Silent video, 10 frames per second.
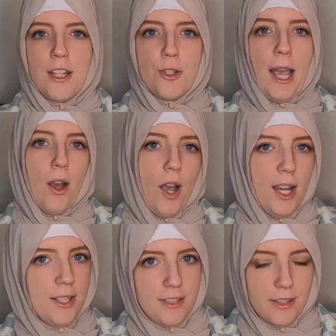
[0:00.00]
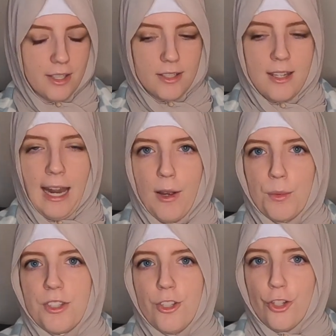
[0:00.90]
And so how I did this, and how I
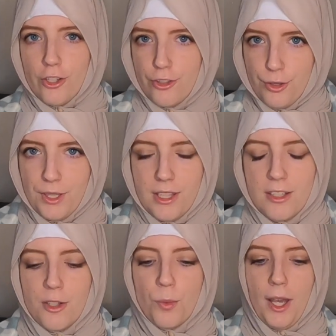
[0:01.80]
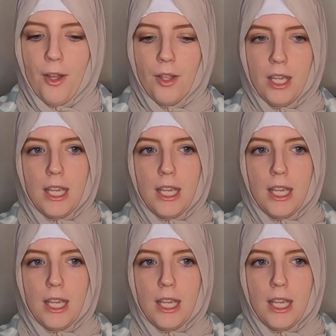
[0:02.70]
would suggest doing this as well,